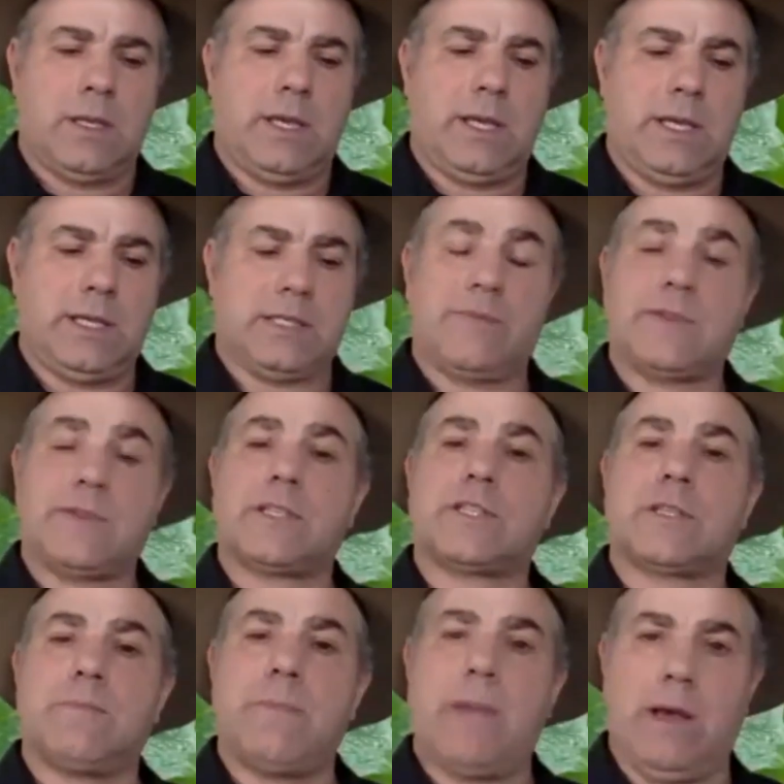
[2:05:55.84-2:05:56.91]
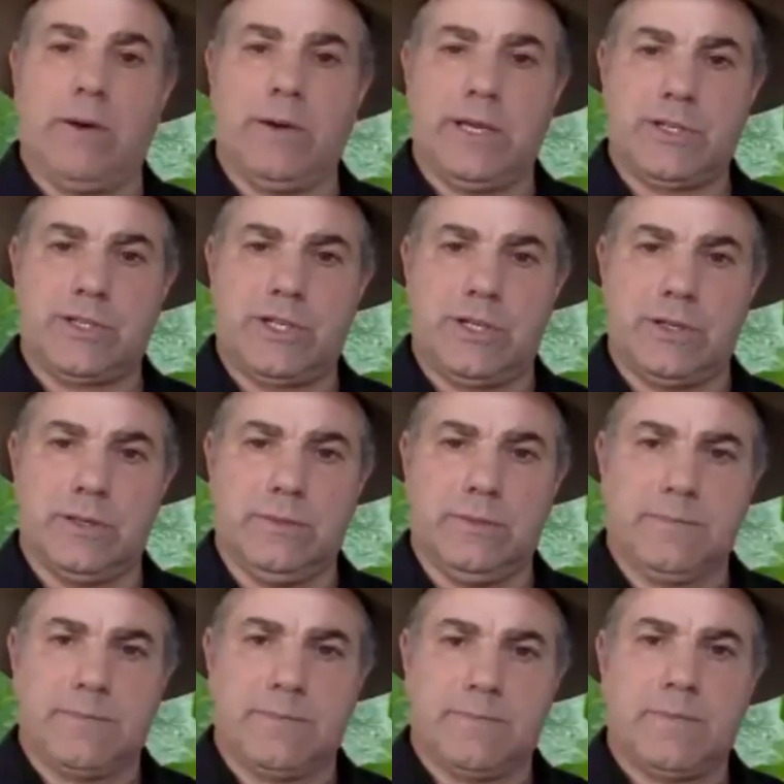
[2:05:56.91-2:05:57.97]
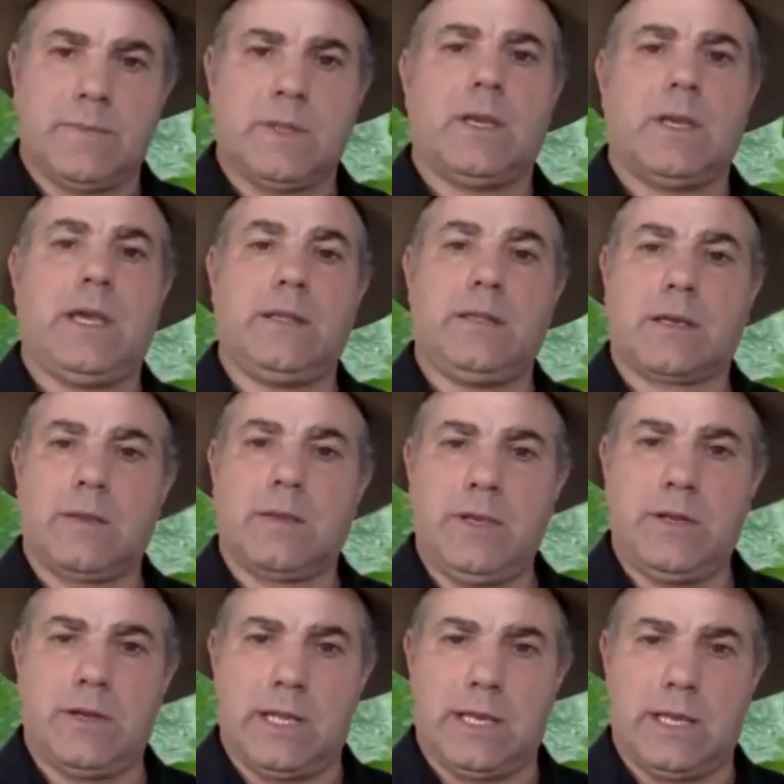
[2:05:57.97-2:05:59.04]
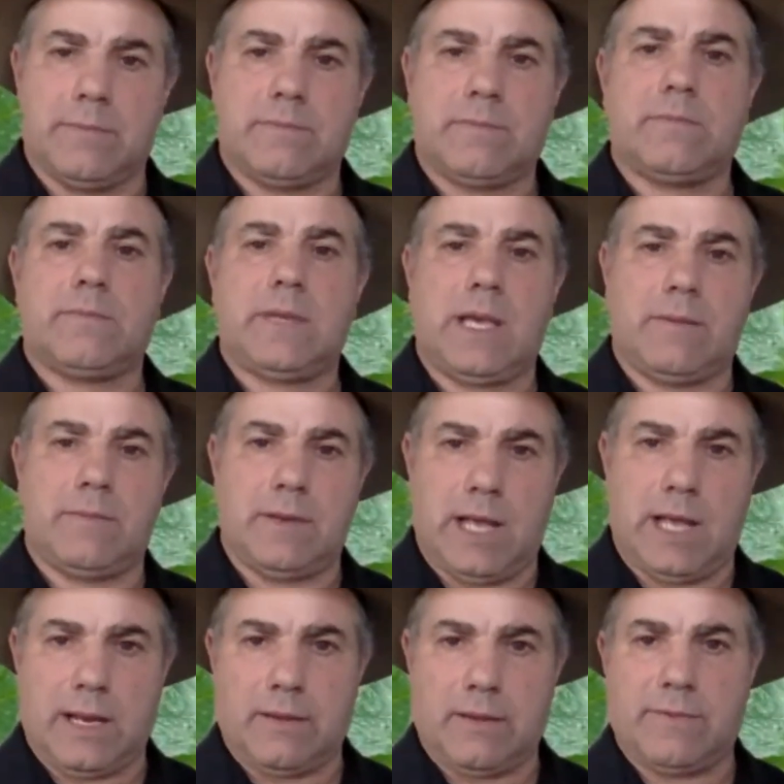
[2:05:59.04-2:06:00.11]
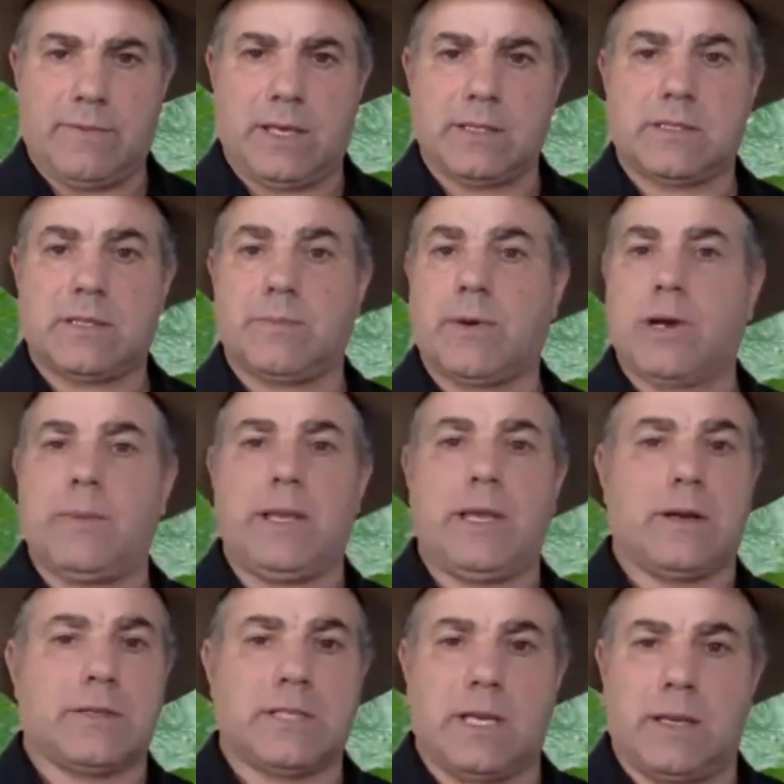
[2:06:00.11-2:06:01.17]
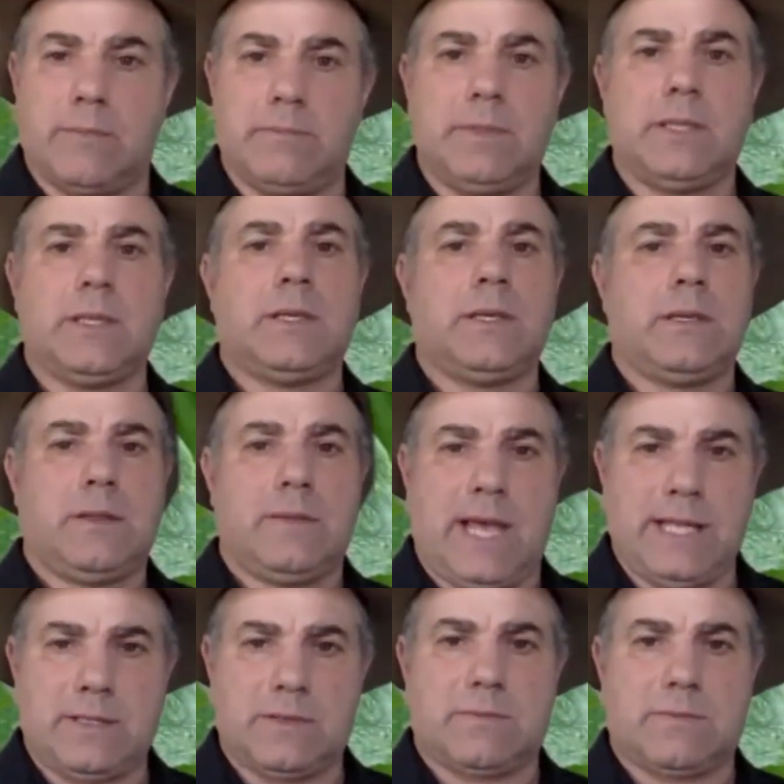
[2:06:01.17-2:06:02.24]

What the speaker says: is if it's a smell issue in the community. You have a lot of suburbia or something. That